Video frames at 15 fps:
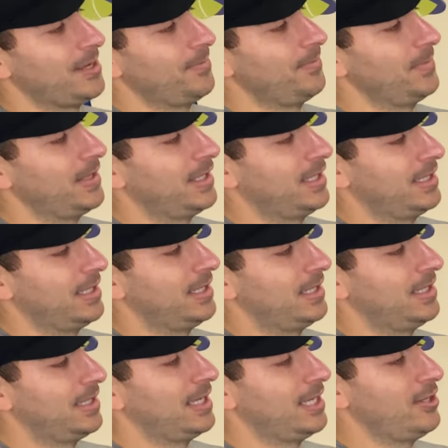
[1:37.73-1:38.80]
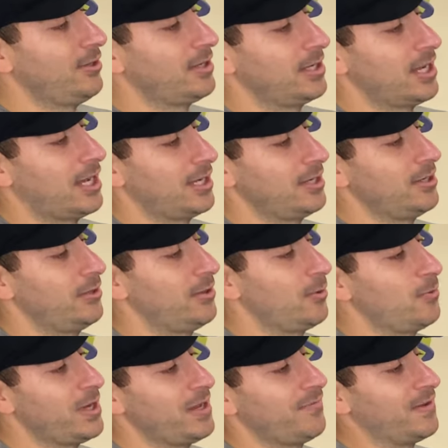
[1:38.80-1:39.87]
them, and you can undo the
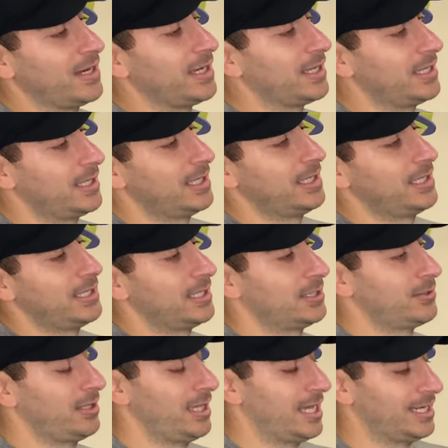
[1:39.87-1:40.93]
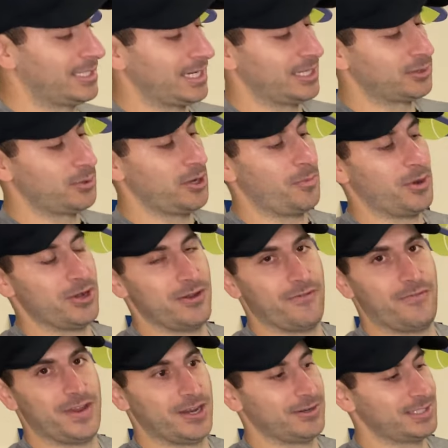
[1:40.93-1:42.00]
weaving. So a lot of times when you're putting your
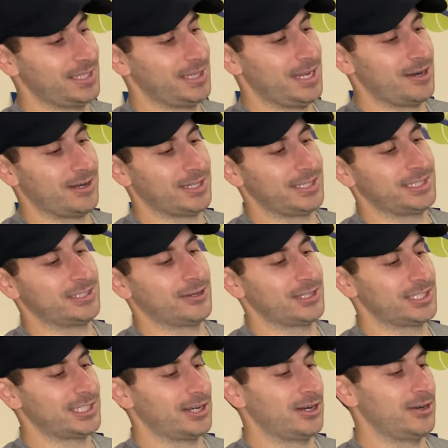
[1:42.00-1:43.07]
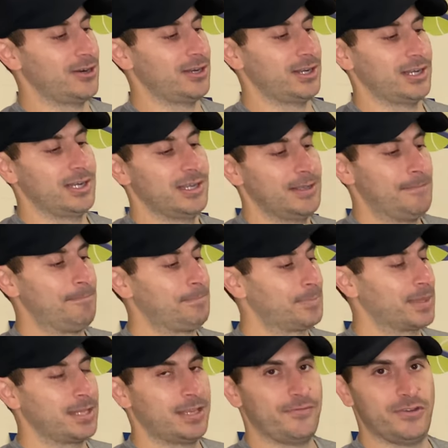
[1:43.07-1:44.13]
fingers in there, it starts to hurt
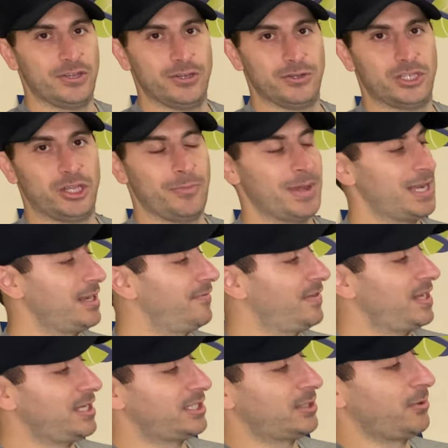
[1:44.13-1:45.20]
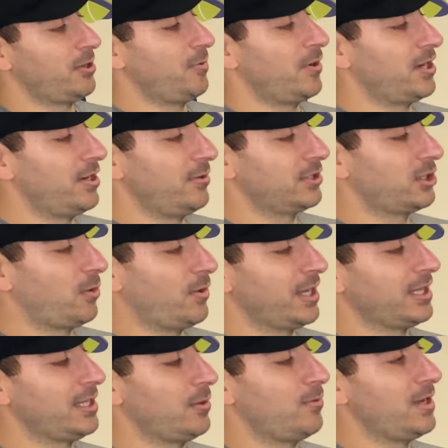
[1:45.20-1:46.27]
if you do too many of these. So what you want to do is
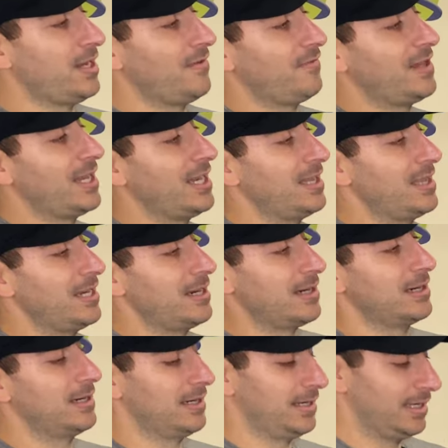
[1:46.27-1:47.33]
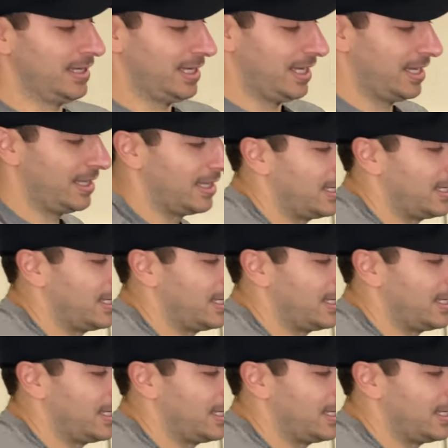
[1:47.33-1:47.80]
quickly weave, get in there, and